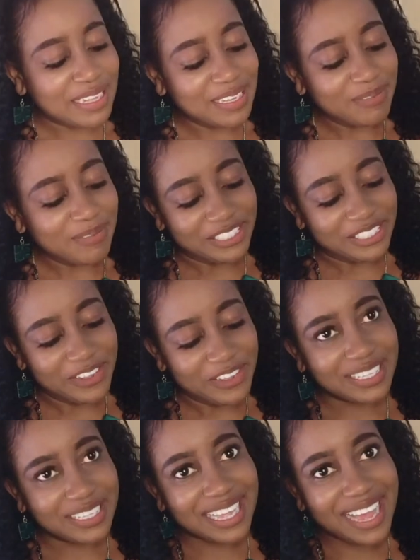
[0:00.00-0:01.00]
let me show you
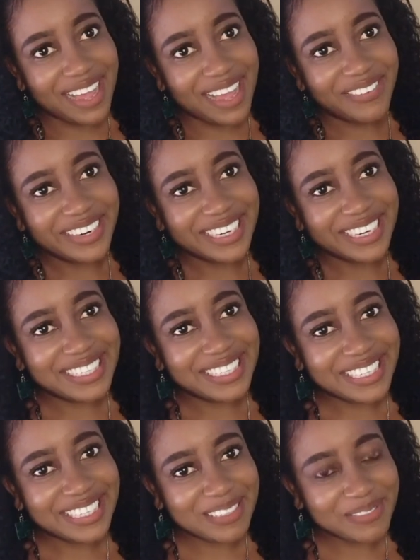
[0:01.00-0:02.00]
the camera
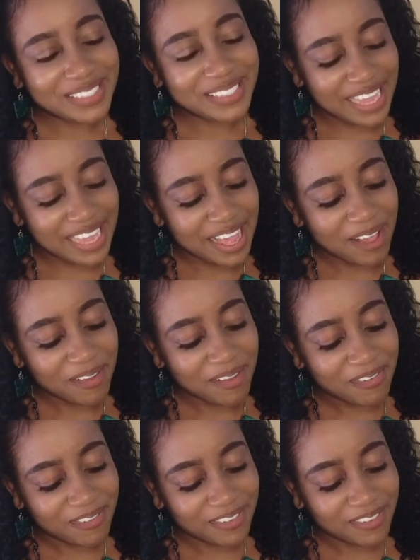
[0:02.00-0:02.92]
itself.